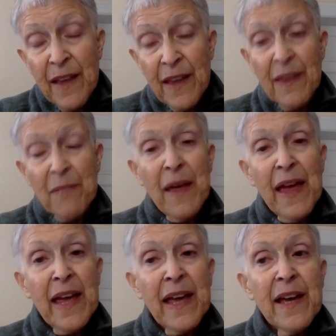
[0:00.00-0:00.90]
that
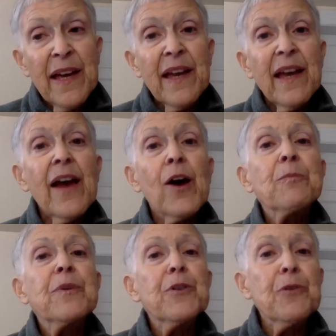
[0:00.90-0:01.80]
may
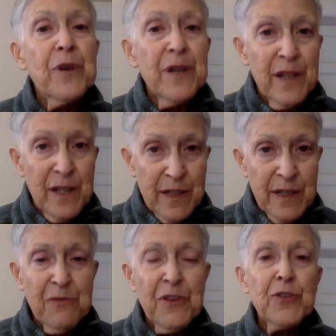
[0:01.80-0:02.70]
help you to
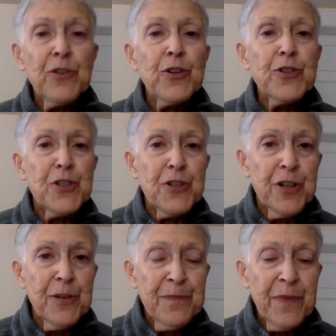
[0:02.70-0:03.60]
feel nurtured.
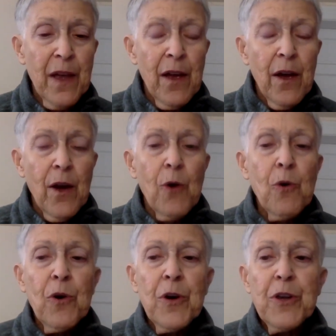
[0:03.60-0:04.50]

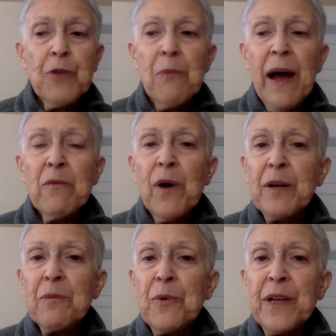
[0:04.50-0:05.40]
Or you might want
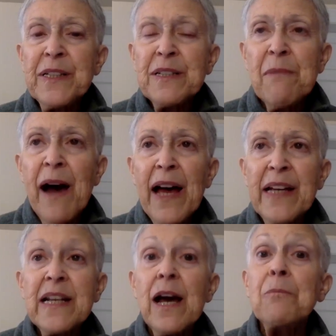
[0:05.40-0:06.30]
to bring to
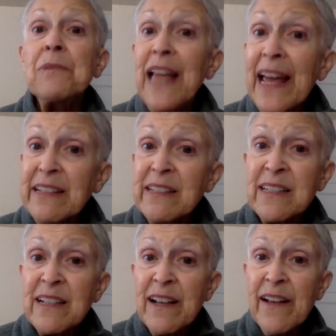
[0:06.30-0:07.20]
mind a
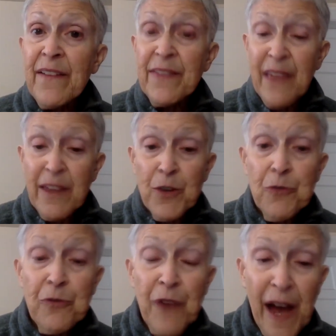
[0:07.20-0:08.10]
place that you
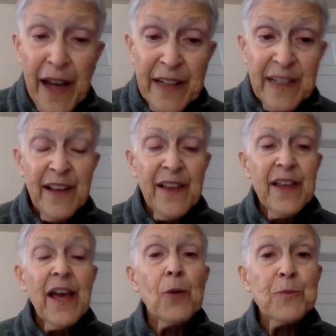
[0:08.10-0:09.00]
find
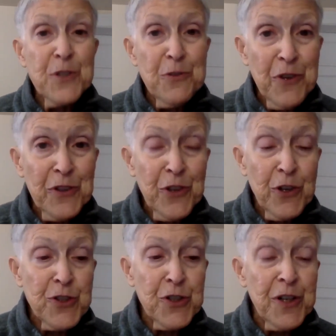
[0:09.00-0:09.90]
helps you feel
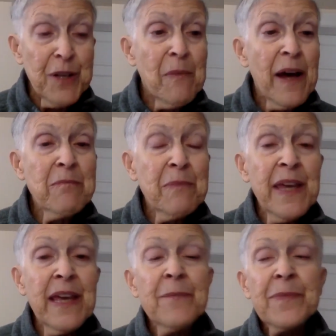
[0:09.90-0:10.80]
nurtured. It might
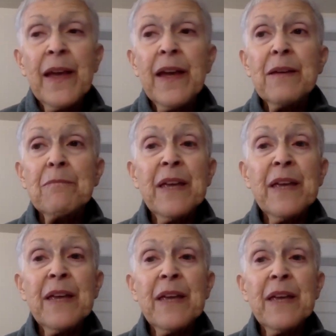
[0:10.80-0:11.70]
be
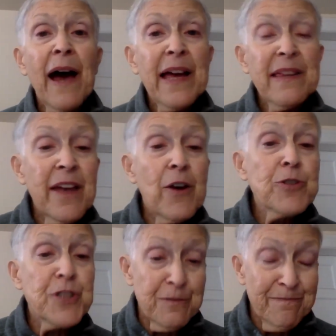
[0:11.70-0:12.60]
being by the
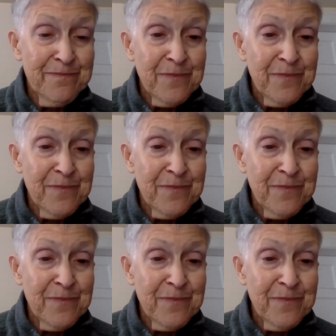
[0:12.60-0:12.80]
ocean,